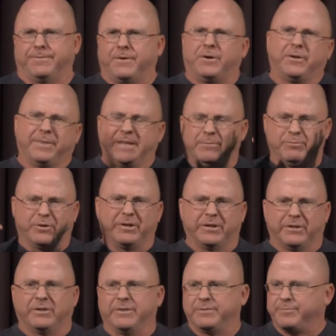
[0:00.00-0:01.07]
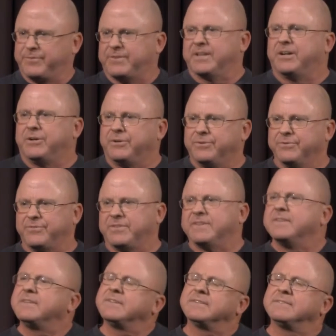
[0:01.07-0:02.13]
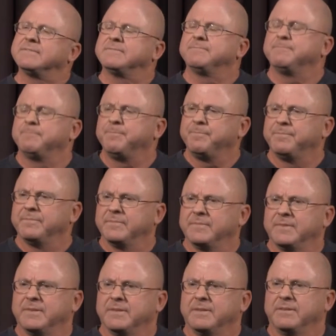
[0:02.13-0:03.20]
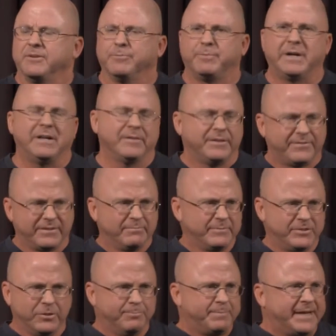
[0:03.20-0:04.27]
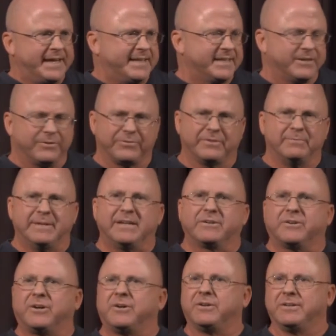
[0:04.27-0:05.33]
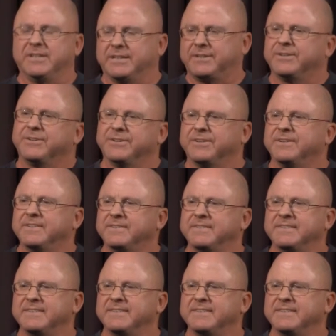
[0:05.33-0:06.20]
fault, they brought it on themselves, they're probably some dope addict or some alcoholic, or